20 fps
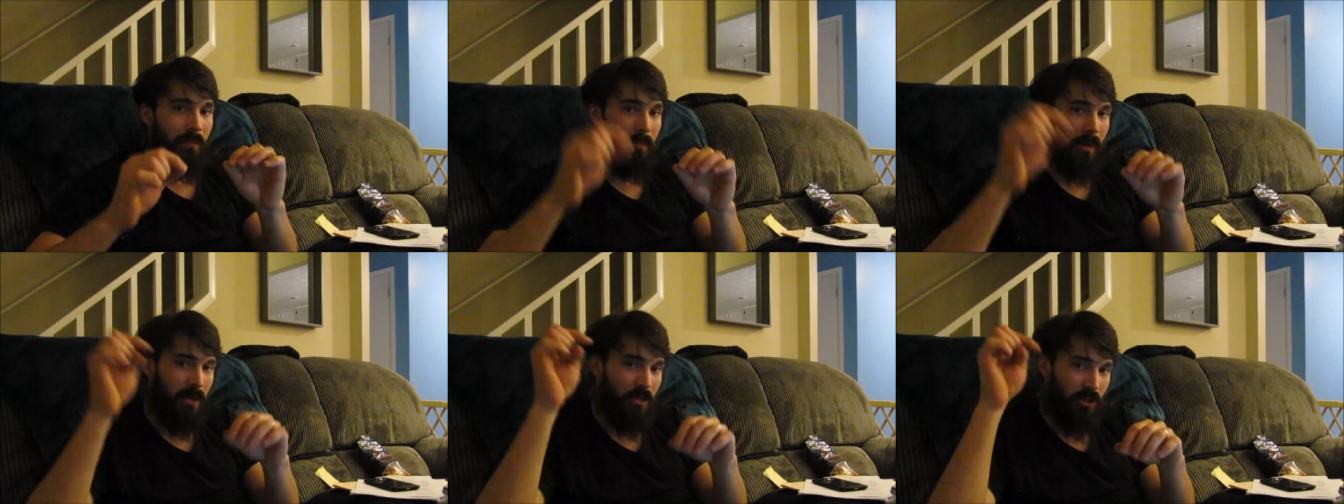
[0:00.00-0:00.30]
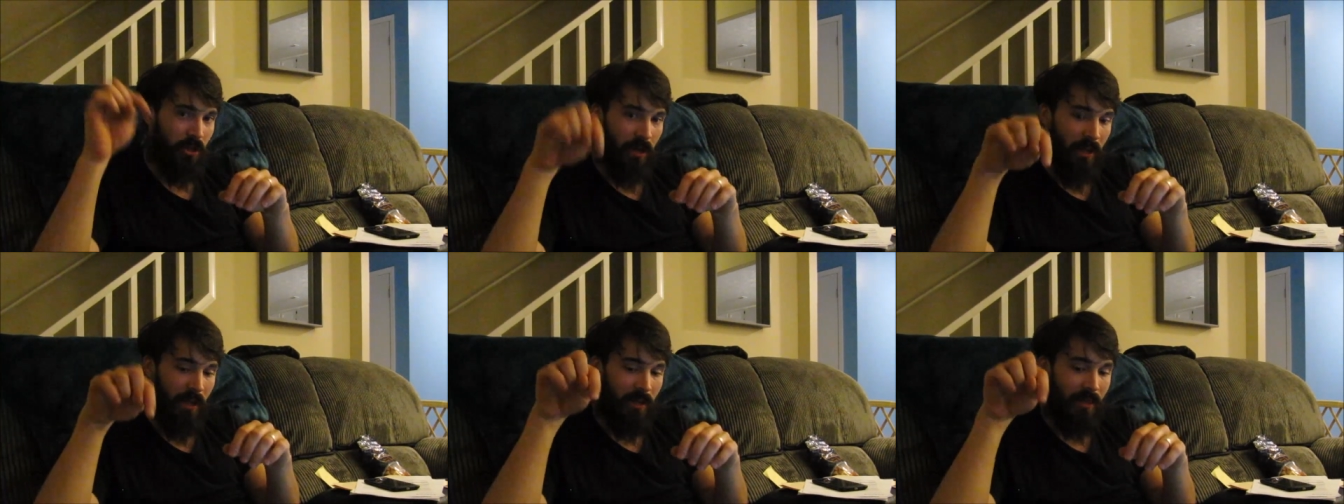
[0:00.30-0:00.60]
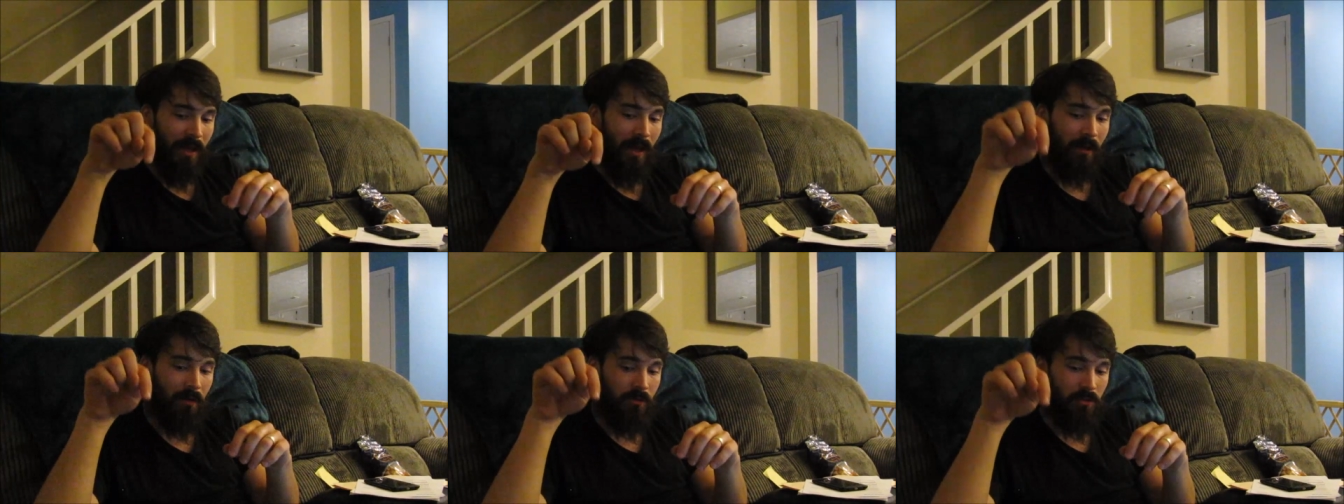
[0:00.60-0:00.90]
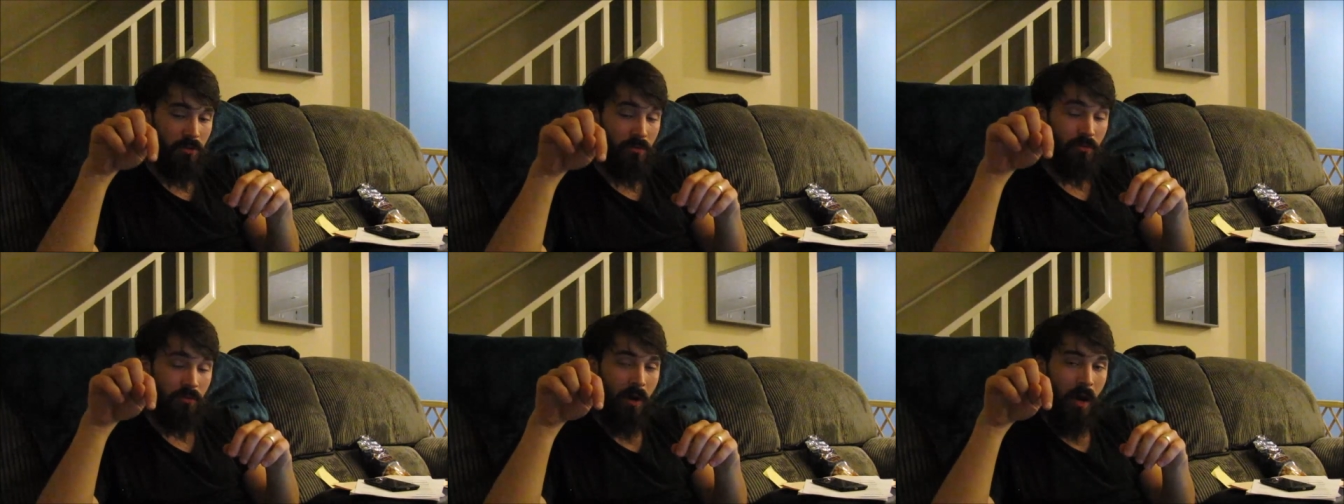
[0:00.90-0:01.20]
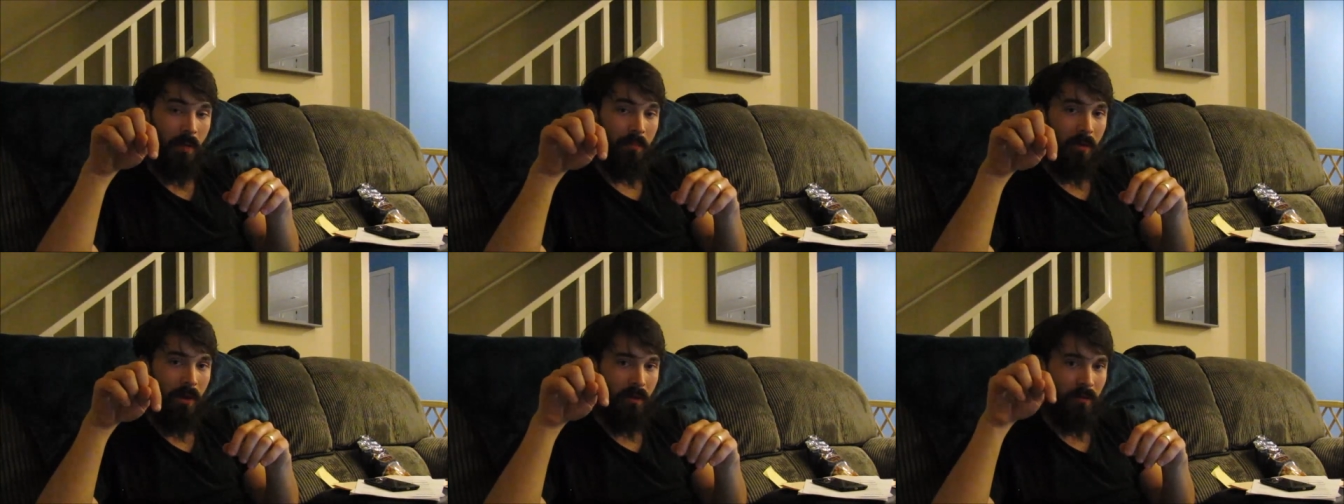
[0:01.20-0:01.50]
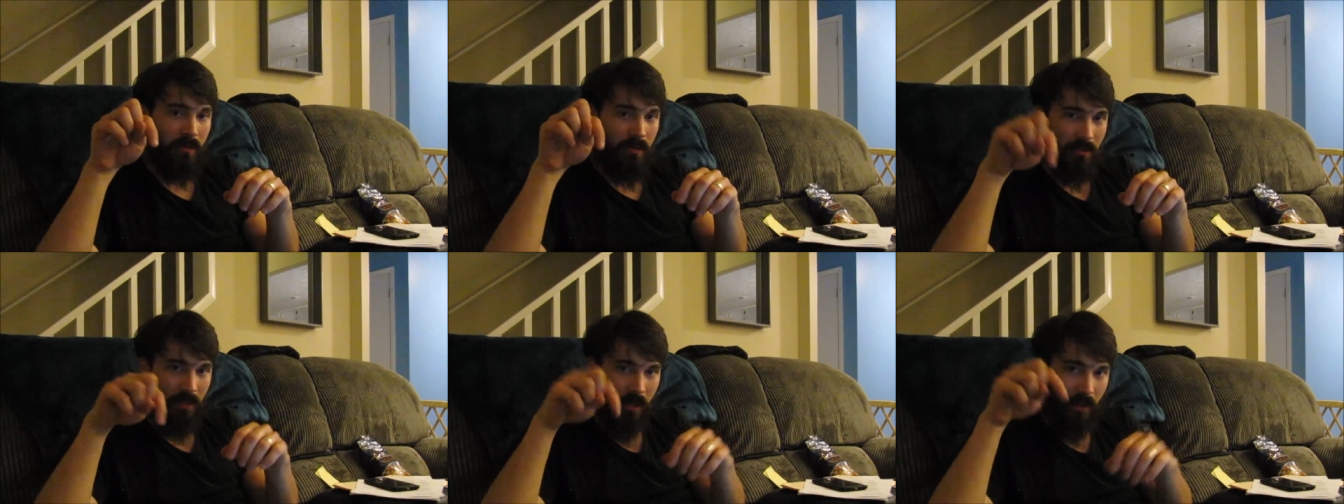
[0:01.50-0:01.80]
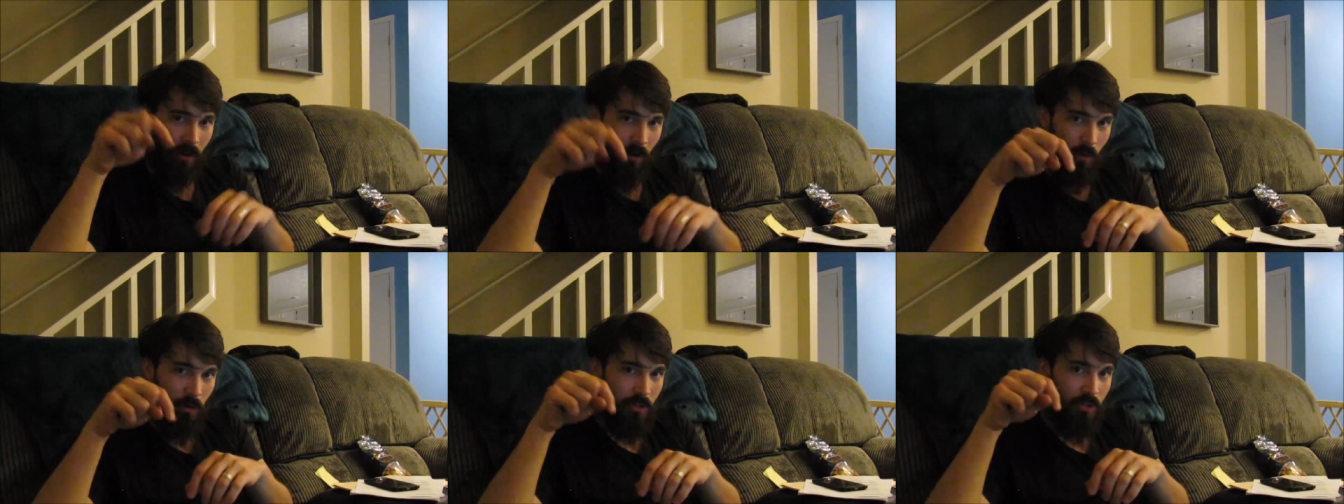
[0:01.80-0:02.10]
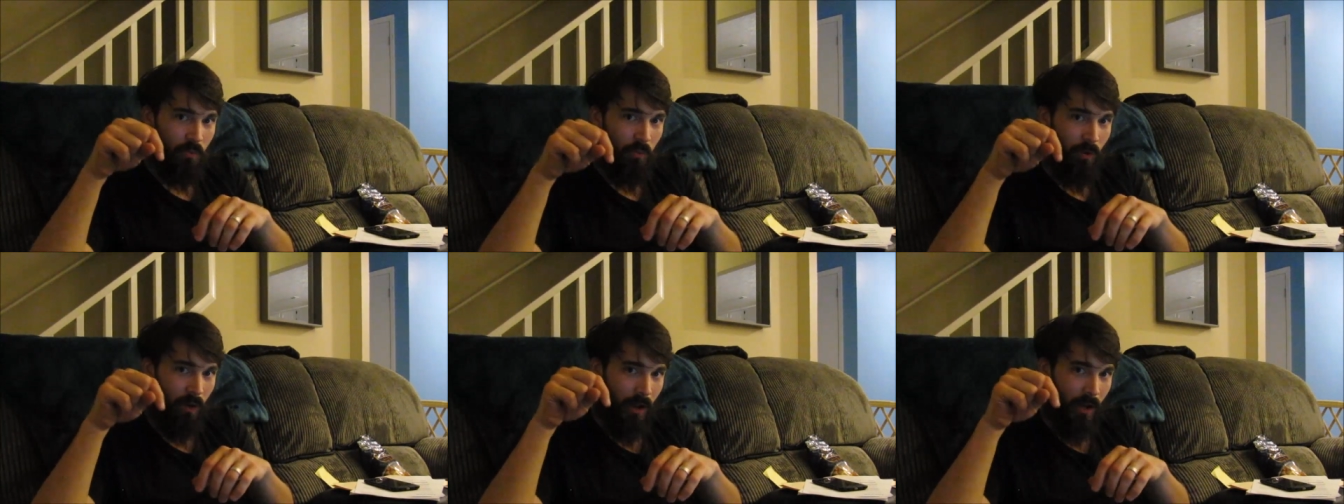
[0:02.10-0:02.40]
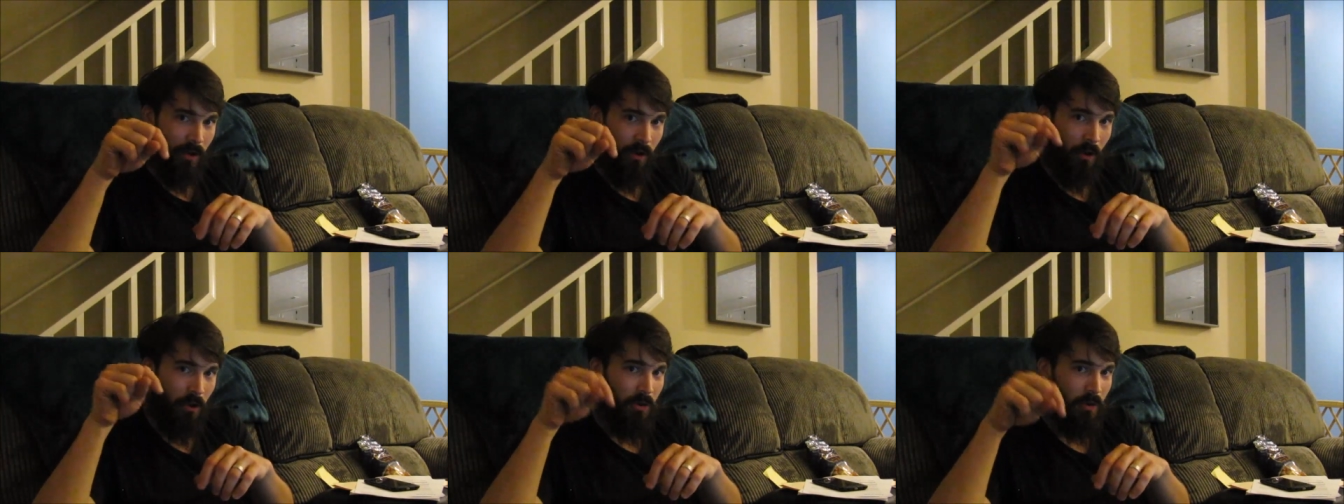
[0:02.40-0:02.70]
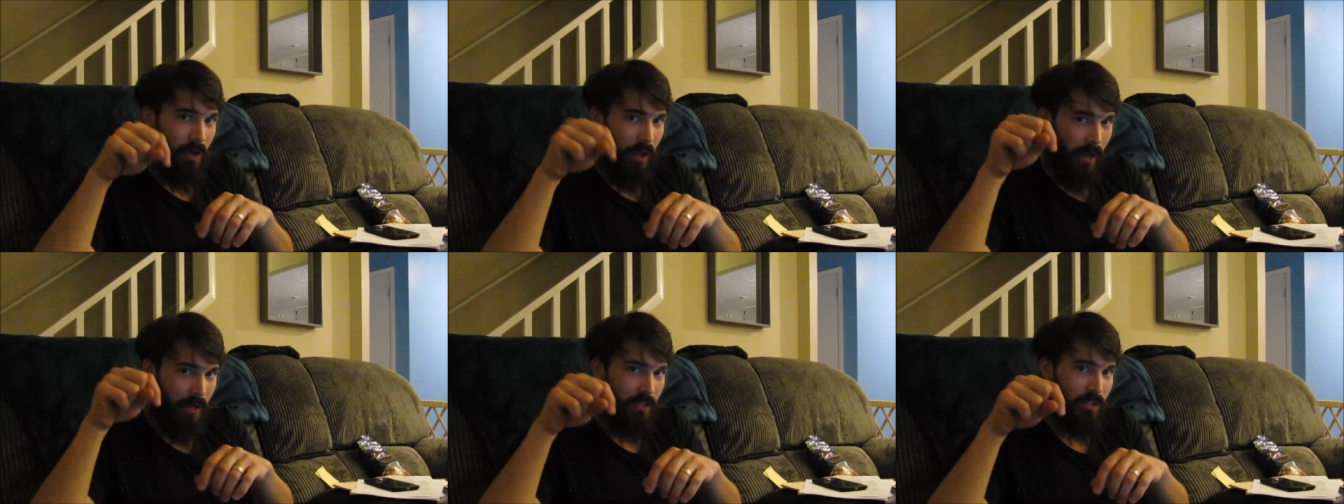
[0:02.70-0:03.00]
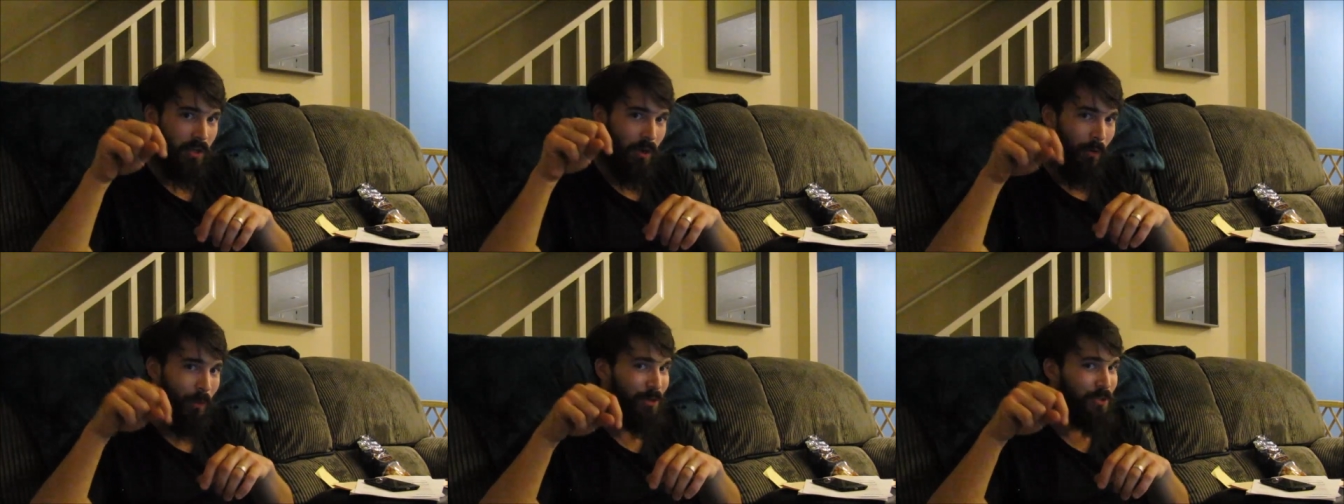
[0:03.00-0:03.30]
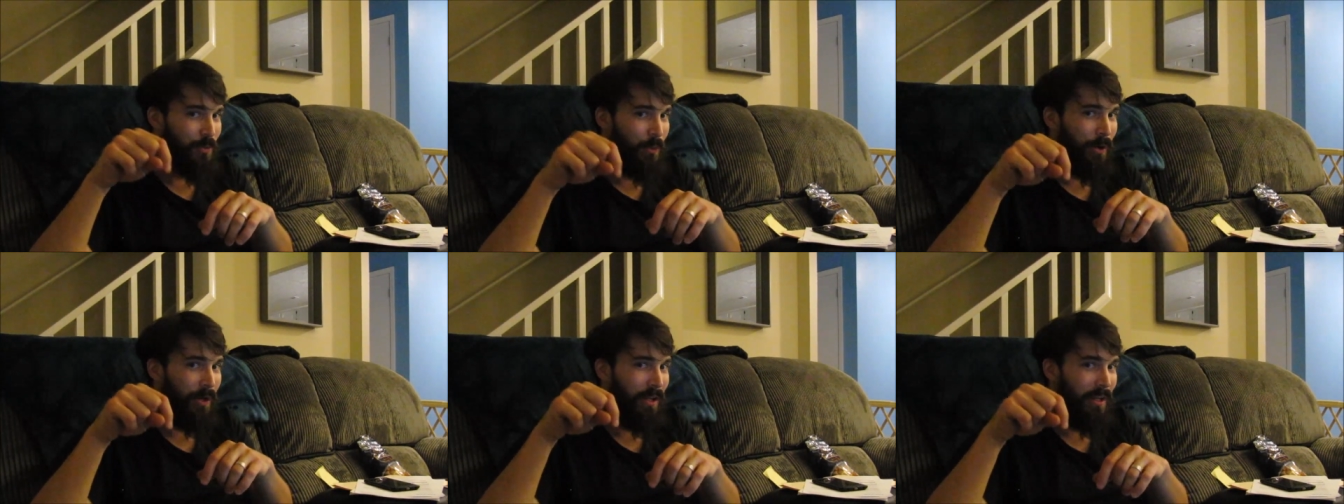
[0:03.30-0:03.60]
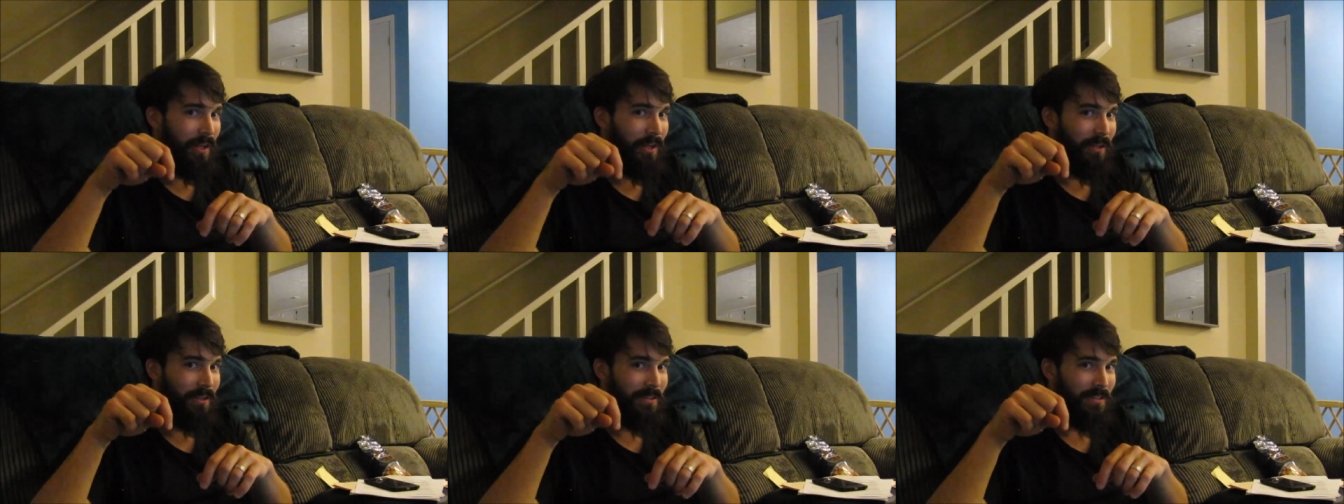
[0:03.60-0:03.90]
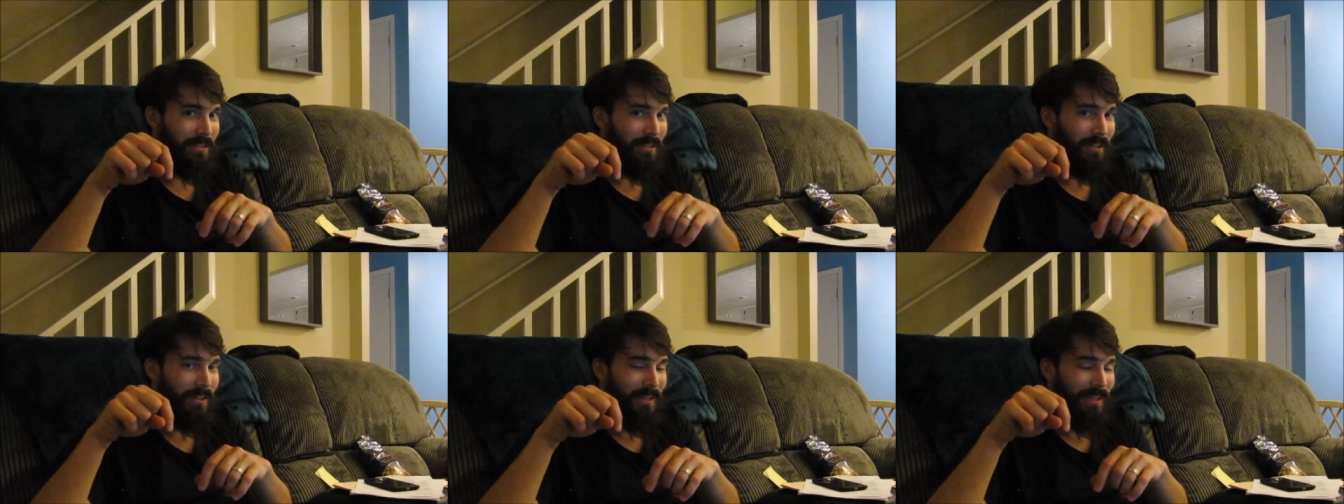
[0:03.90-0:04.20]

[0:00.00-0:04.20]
make sure to hit that subscribe button, because I know you guys know which one it is.